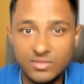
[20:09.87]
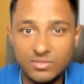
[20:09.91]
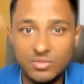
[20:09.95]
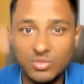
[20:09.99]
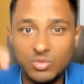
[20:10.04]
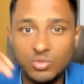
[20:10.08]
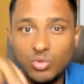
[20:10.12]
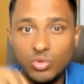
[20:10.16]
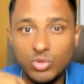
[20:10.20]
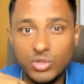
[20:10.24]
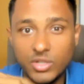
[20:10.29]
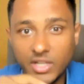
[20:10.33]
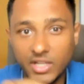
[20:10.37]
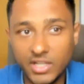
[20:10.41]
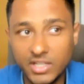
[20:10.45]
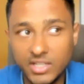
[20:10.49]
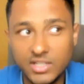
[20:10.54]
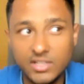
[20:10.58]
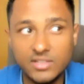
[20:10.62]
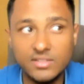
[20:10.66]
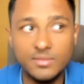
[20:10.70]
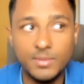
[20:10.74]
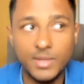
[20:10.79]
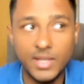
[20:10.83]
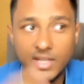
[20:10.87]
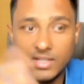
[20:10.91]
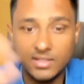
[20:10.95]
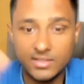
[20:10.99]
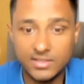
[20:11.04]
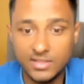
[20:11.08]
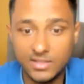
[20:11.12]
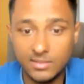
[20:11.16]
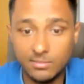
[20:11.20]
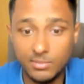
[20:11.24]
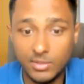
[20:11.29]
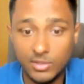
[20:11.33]
If you go ten years back,
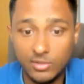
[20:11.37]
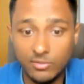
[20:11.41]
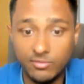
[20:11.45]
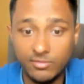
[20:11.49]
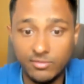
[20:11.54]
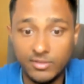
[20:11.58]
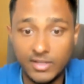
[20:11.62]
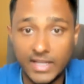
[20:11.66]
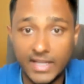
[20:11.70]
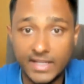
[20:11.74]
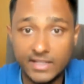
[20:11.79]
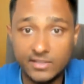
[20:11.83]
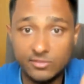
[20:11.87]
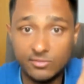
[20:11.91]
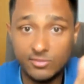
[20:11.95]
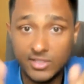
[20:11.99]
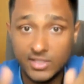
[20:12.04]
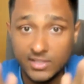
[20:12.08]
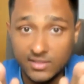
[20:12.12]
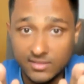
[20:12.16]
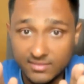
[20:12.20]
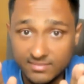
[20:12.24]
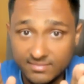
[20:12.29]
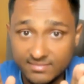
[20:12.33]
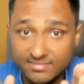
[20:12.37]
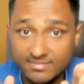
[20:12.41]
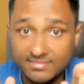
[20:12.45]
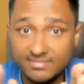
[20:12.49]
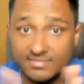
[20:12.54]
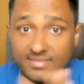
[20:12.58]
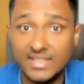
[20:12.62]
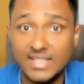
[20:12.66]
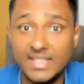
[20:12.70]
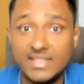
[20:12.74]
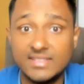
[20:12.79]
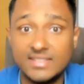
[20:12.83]
the number of flags were
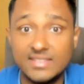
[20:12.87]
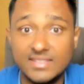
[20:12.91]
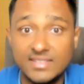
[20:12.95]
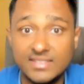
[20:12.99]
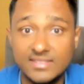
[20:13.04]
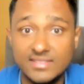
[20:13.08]
less.